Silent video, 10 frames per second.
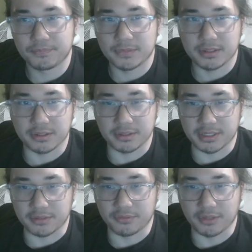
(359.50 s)
Going to
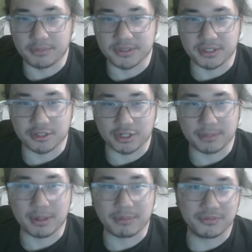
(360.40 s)
set the Flame. He's going to try
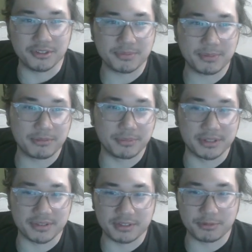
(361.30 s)
to pop the Field Spell,
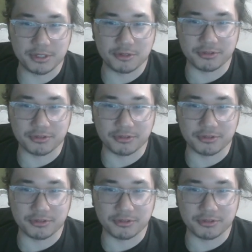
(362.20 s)
but since we control a